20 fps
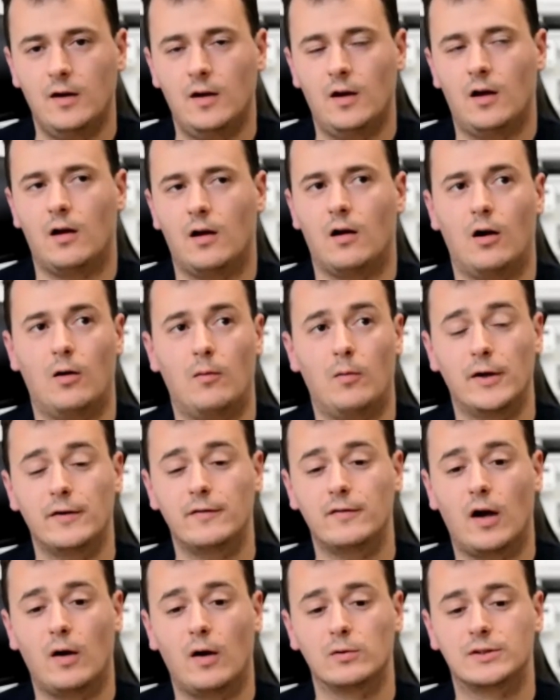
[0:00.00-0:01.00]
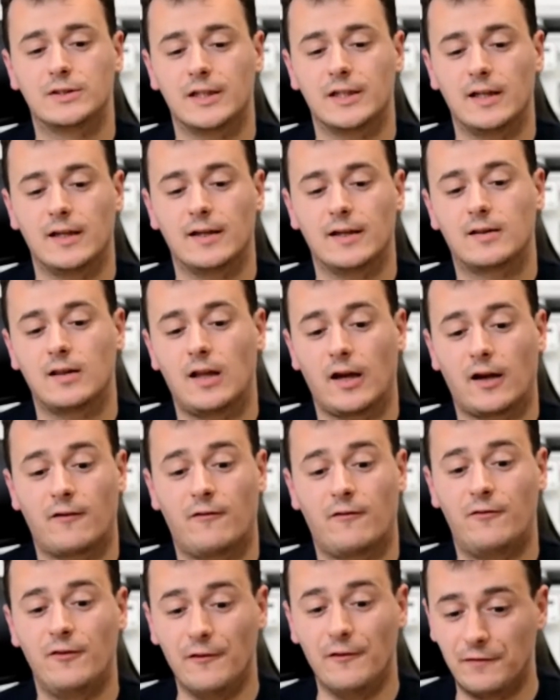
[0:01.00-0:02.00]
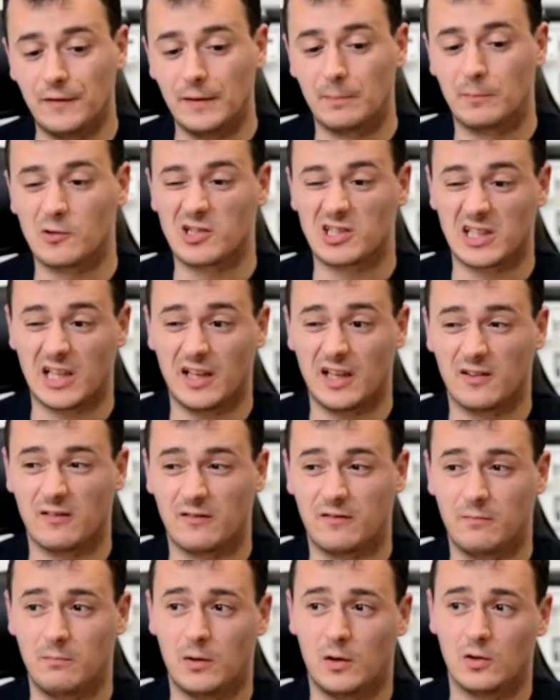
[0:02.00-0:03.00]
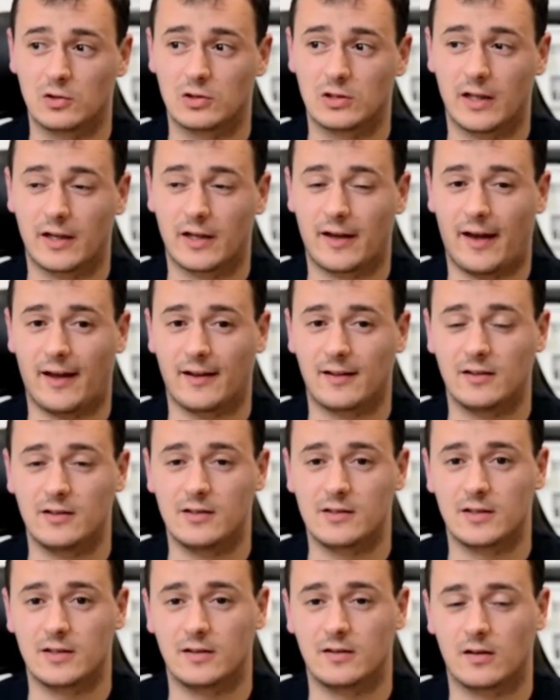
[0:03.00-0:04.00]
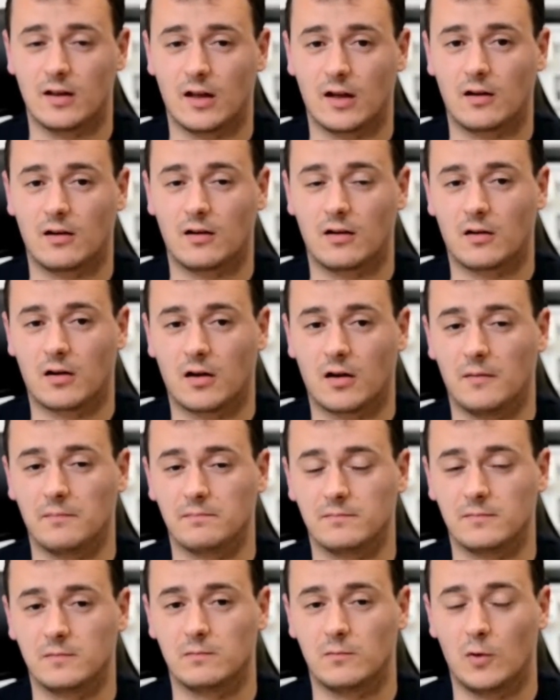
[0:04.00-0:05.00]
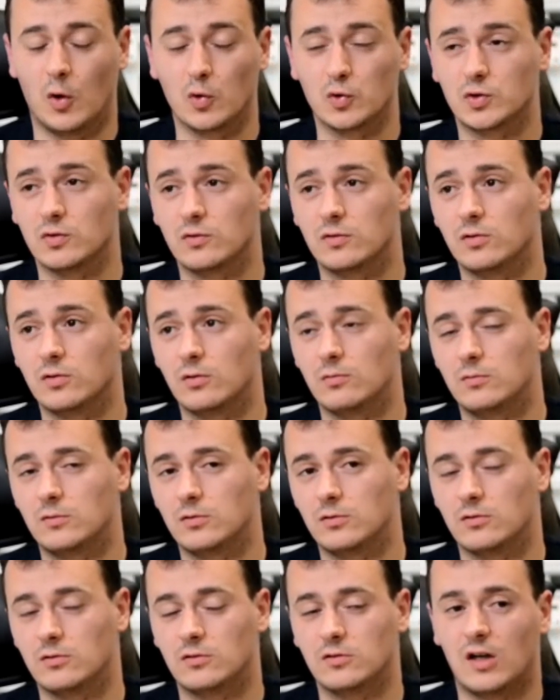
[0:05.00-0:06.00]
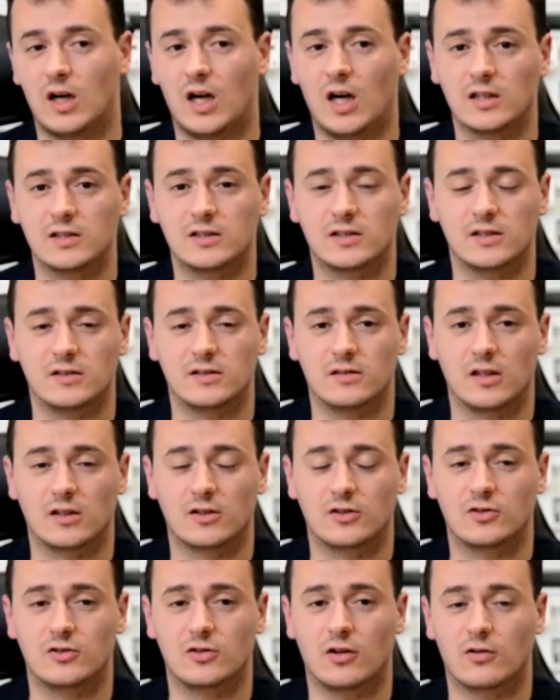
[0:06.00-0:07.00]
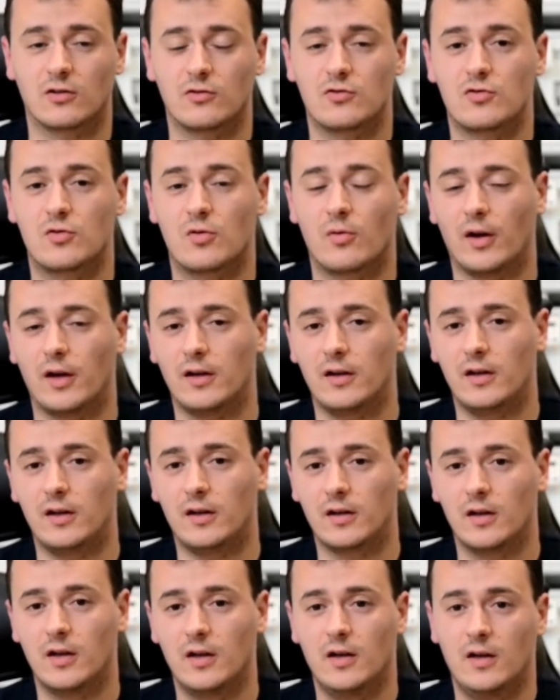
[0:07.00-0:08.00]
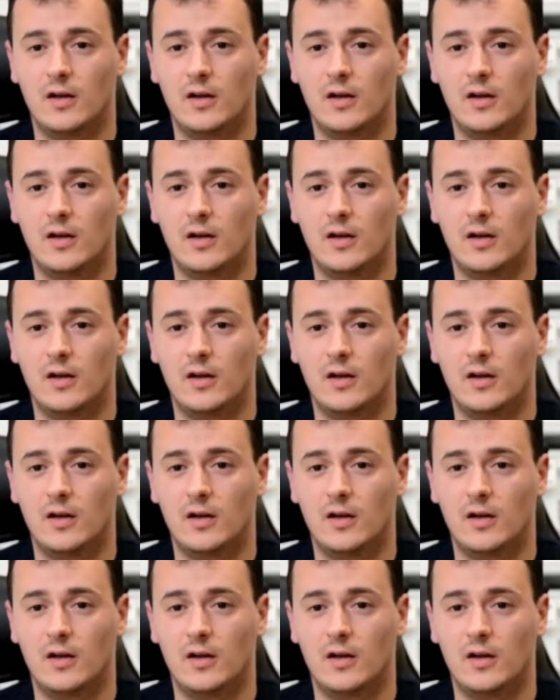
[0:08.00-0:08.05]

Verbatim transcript: uh, I, I would say that like 50% of most like athletes that like come also to, to to us and like start training